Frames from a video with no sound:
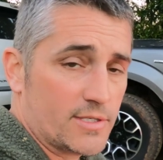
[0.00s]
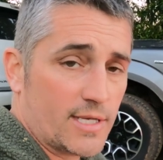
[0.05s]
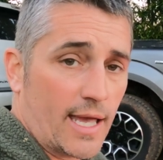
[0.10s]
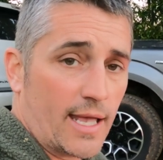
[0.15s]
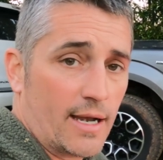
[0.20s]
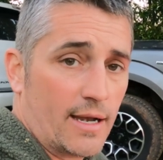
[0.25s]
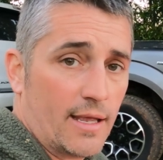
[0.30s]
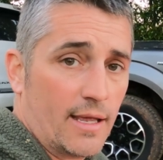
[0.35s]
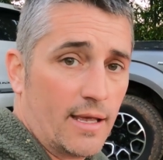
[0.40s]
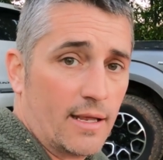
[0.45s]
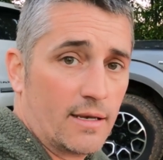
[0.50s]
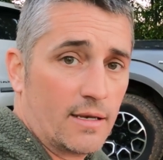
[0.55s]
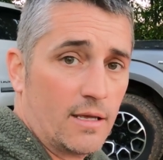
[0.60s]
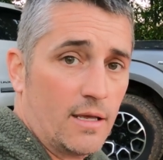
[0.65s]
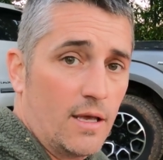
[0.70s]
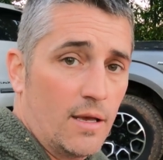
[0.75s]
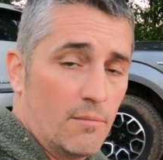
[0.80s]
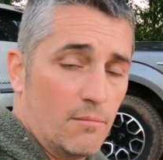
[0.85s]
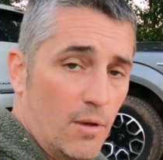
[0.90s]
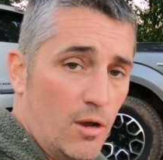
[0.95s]
sighted in,
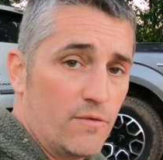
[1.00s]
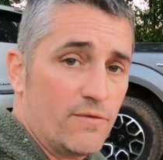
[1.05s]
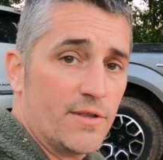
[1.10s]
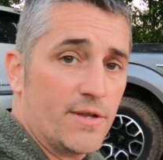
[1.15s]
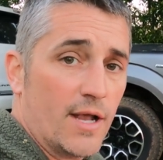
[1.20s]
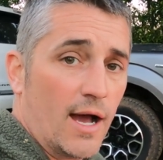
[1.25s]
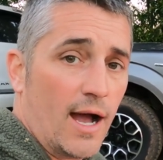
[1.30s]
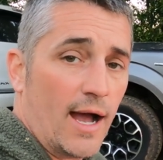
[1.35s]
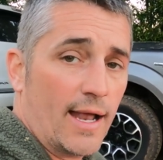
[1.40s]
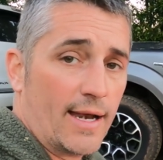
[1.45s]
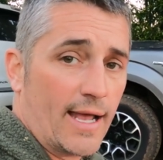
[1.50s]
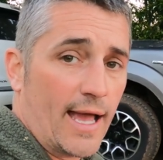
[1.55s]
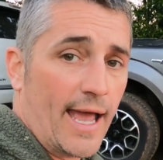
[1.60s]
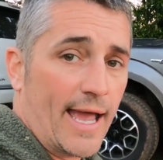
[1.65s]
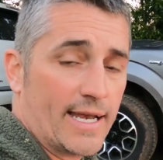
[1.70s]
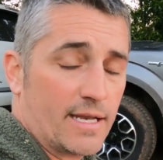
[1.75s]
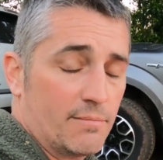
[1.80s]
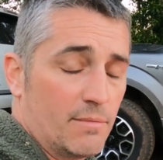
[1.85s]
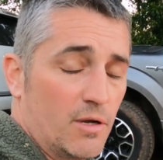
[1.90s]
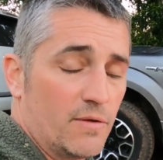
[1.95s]
move the dot. I
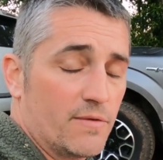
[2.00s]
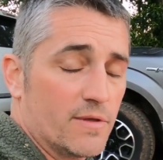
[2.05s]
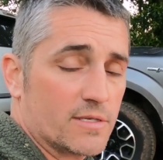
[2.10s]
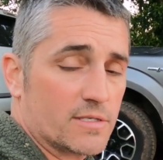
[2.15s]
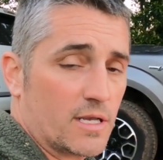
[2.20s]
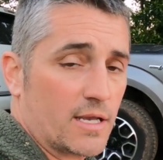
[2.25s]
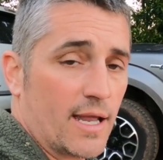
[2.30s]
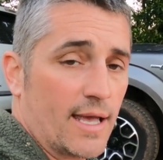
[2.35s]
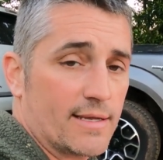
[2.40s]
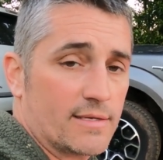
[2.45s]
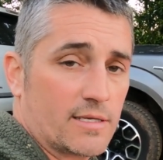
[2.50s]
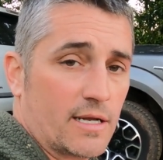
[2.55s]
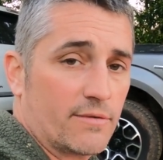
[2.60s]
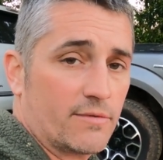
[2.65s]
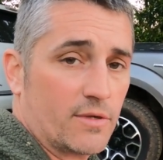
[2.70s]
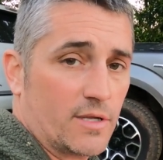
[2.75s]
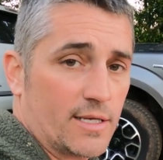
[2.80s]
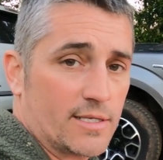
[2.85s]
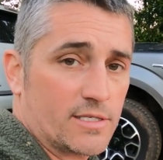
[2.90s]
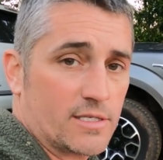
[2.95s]
had to move this today
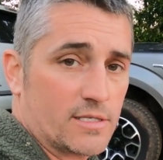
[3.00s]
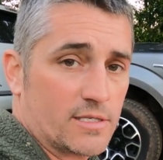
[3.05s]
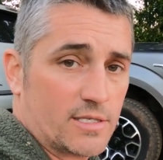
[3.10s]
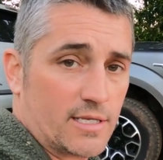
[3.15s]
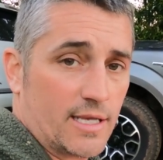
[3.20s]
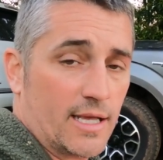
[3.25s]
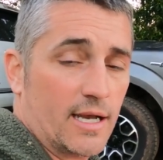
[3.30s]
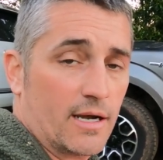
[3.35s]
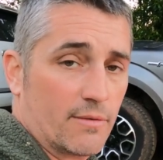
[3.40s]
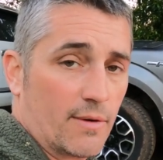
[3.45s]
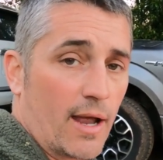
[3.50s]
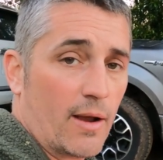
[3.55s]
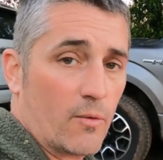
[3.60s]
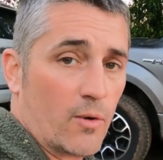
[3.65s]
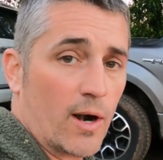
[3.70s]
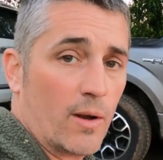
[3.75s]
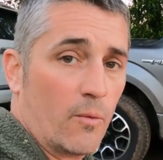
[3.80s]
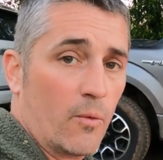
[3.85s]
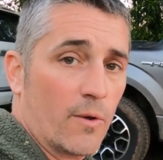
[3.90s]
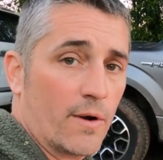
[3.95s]
several inches to get it right
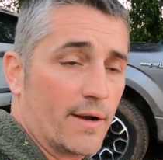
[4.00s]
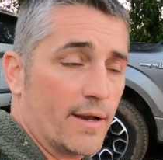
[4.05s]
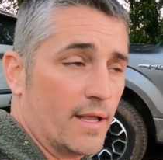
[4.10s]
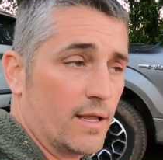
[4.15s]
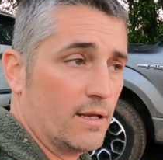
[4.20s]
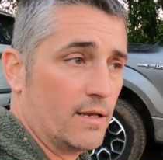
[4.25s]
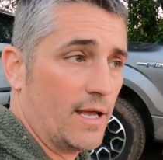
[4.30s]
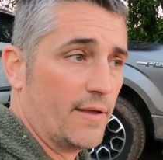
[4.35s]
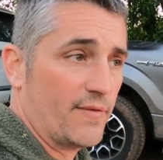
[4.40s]
where I wanted it